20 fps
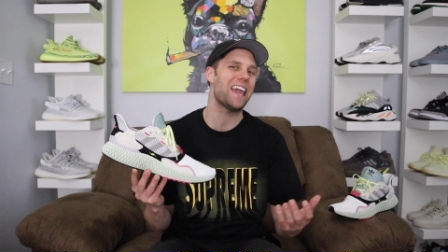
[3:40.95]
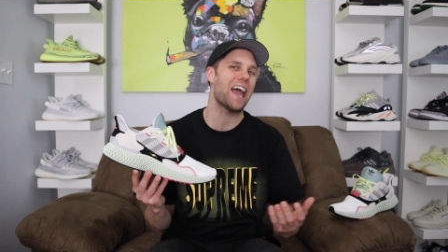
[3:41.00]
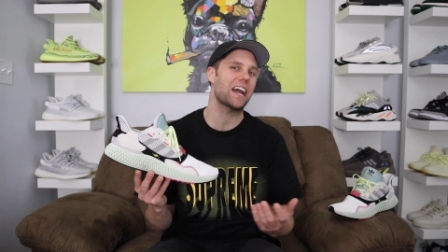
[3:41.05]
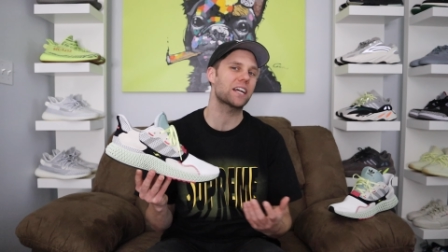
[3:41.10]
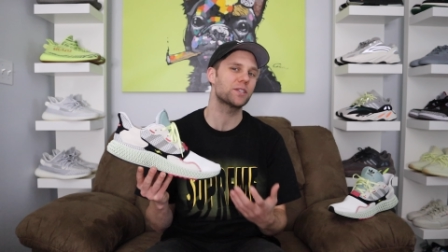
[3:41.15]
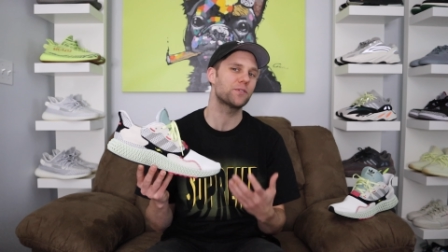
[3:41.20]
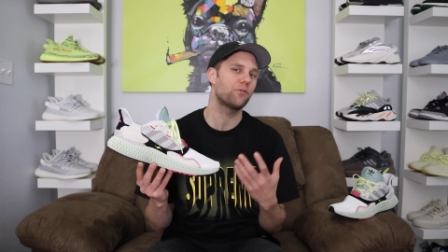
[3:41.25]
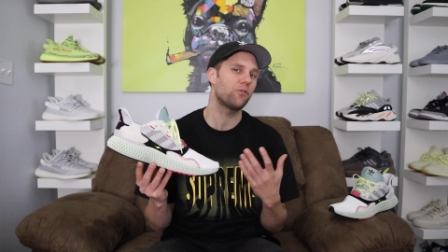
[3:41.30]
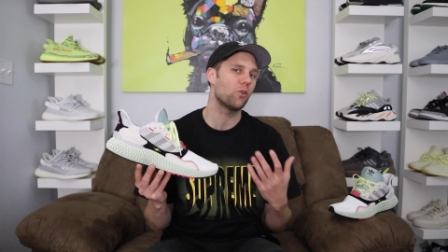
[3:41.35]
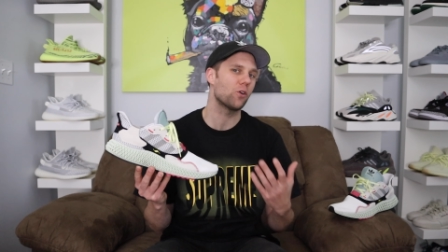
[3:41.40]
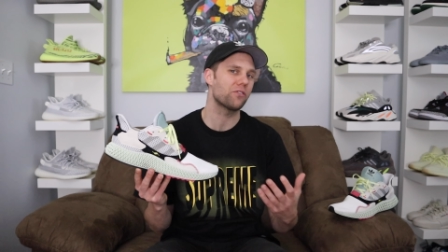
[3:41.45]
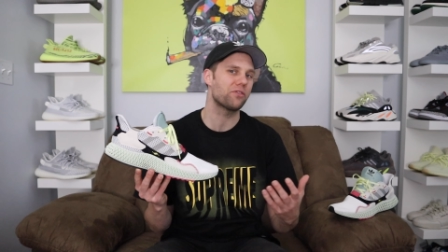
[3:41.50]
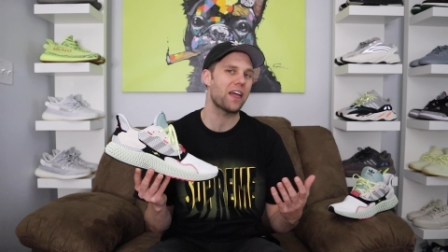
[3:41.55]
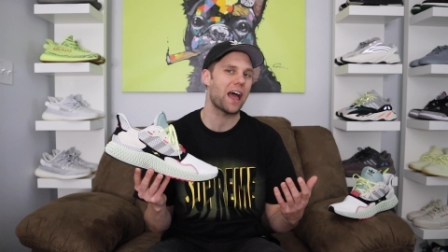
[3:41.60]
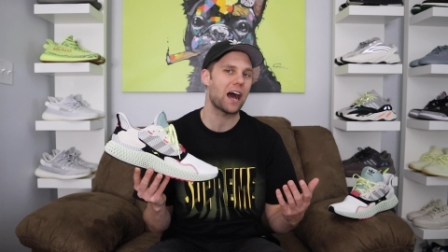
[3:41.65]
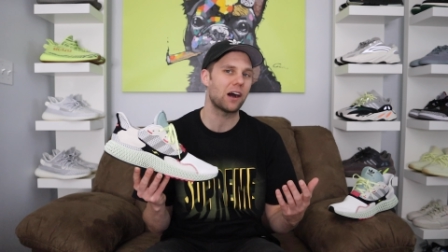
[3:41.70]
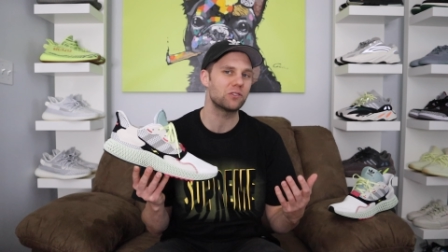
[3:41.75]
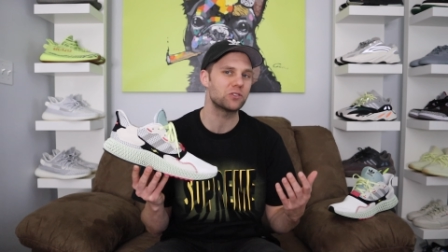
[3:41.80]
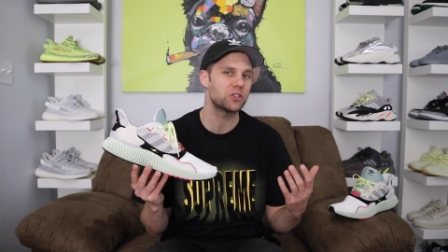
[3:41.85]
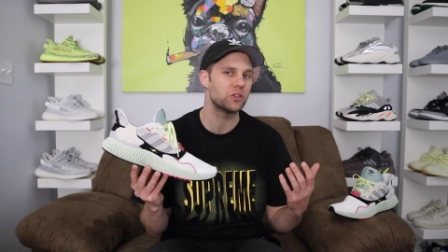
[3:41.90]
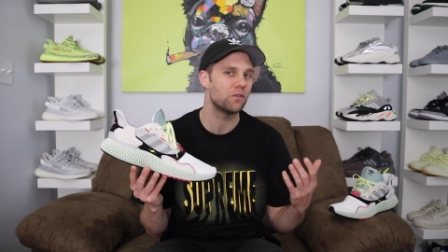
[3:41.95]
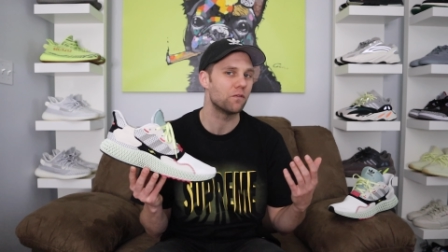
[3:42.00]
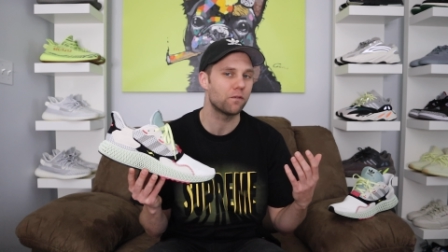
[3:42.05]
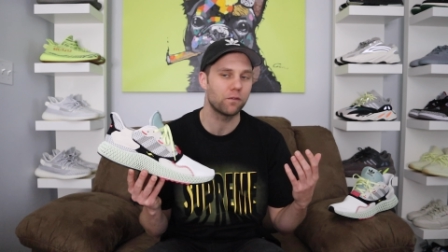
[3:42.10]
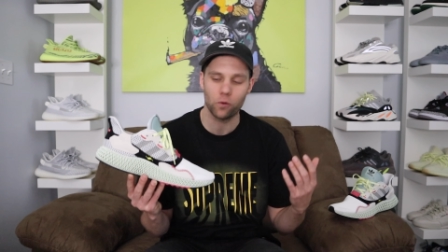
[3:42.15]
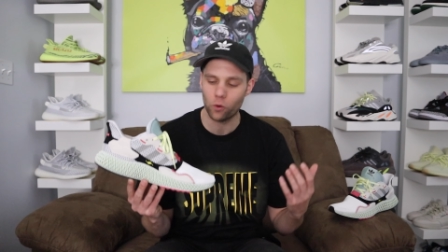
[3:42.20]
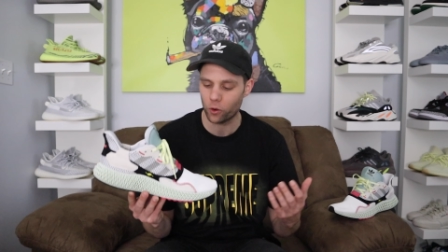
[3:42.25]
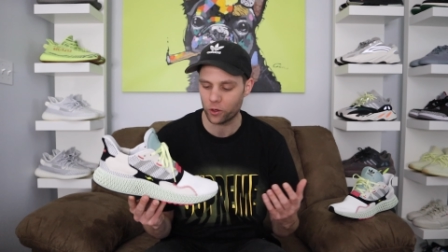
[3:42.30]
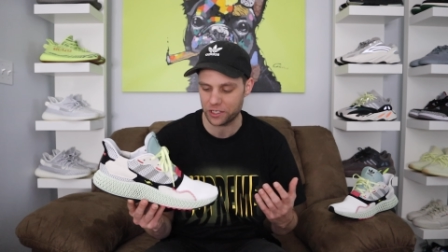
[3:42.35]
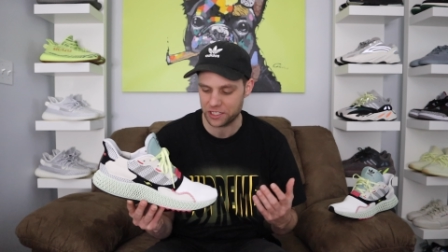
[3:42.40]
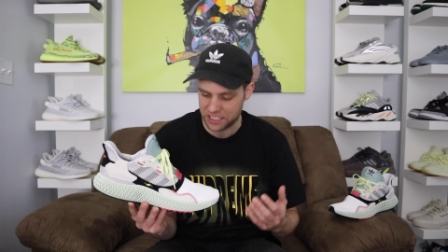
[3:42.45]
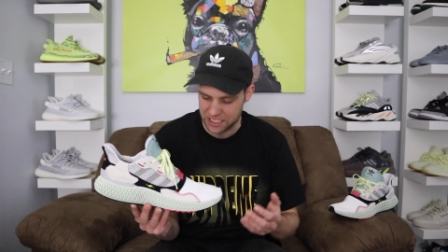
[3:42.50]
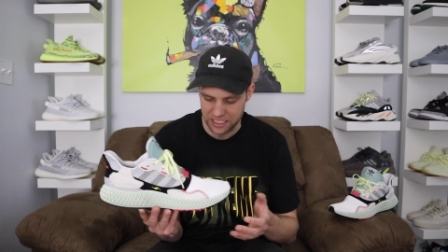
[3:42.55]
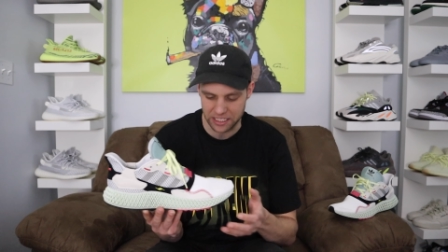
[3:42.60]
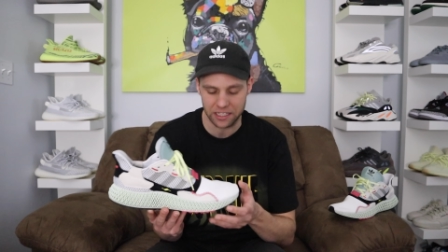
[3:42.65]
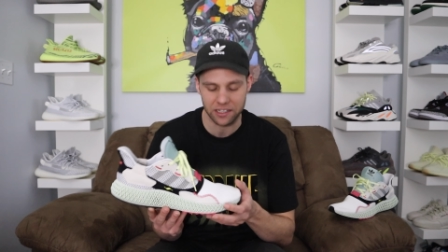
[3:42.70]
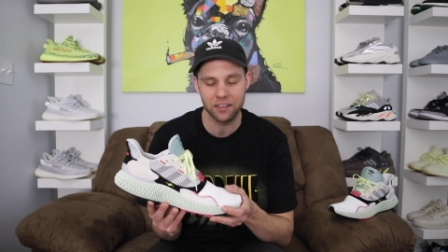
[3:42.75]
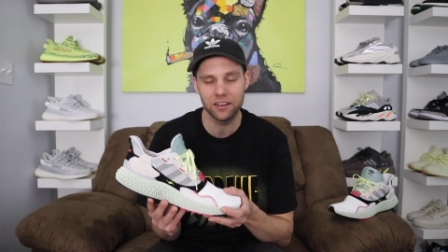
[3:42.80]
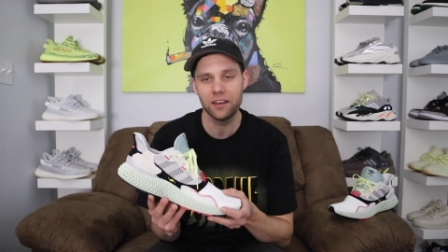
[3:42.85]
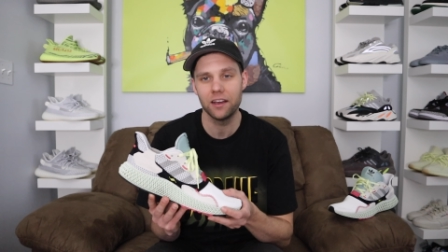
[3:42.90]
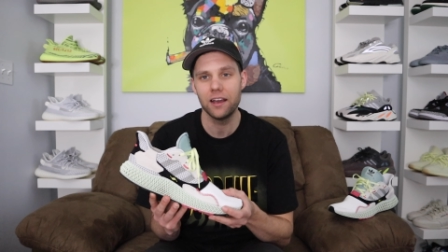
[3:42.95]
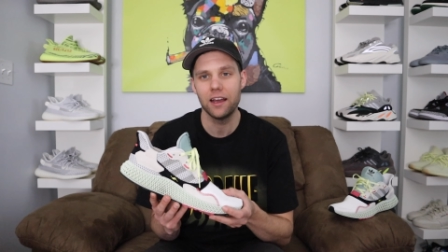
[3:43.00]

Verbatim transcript: ZX 4000 4D.